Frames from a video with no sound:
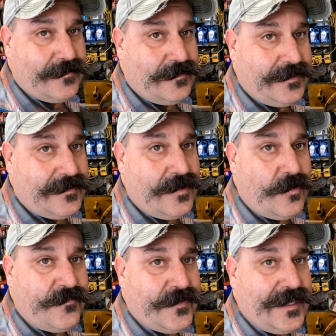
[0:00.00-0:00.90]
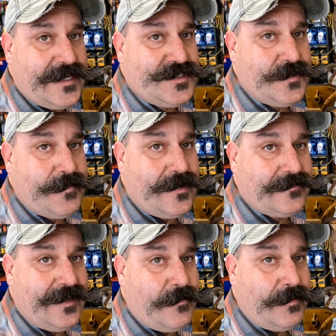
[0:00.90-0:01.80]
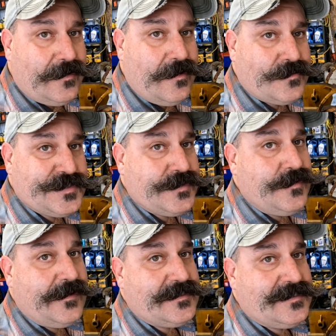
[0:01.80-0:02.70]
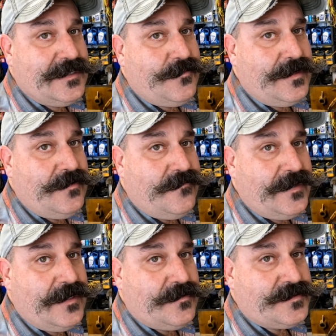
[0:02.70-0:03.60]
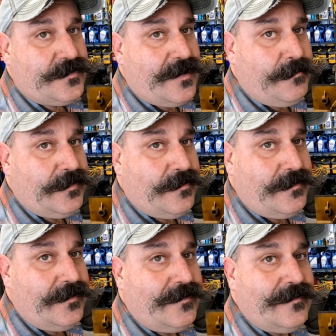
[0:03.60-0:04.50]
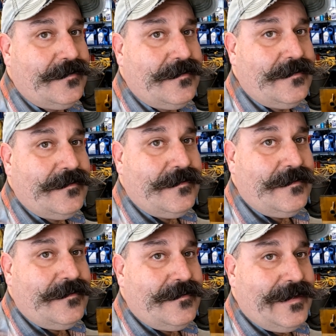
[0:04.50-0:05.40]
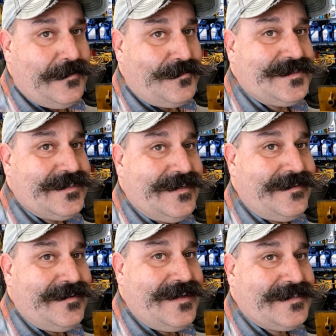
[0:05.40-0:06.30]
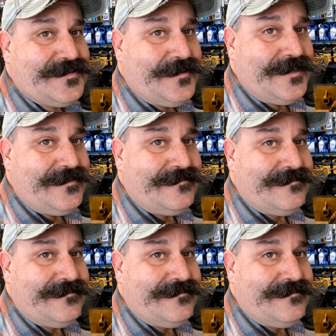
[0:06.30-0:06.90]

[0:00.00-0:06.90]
Click the notification bell down below so you can see when new videos are uploaded. And we'll see you on the next one.